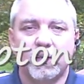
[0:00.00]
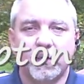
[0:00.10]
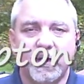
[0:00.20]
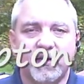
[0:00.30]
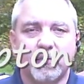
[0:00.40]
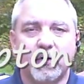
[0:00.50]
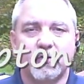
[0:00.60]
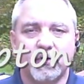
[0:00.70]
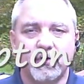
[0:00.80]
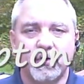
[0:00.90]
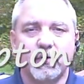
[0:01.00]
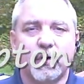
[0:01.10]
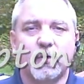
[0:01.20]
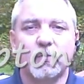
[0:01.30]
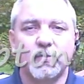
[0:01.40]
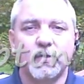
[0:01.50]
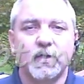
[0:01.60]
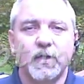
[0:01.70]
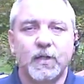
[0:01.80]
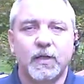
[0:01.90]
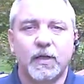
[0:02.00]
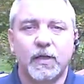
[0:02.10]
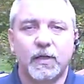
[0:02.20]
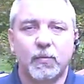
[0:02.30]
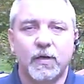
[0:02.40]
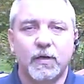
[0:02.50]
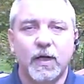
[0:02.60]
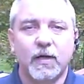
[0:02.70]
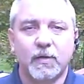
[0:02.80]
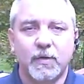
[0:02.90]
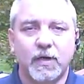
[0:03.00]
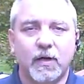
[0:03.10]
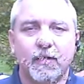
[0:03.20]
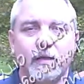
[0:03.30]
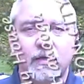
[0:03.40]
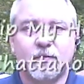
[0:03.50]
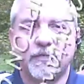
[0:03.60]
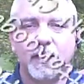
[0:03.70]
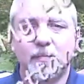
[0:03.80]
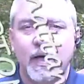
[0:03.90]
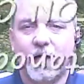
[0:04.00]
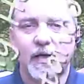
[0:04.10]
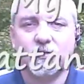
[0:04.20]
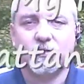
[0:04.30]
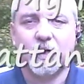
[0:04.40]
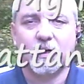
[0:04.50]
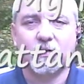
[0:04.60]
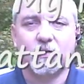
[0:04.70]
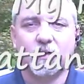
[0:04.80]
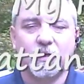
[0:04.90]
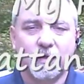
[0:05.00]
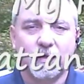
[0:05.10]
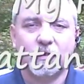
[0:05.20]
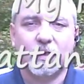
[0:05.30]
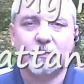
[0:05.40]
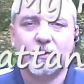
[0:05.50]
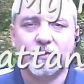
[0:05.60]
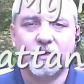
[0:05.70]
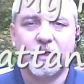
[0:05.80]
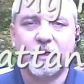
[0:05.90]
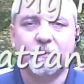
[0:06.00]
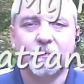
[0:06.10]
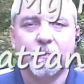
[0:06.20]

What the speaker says: where we have purchased 2 homes, and we are now going to be calling this Flip My House Chattanooga, Lupton City.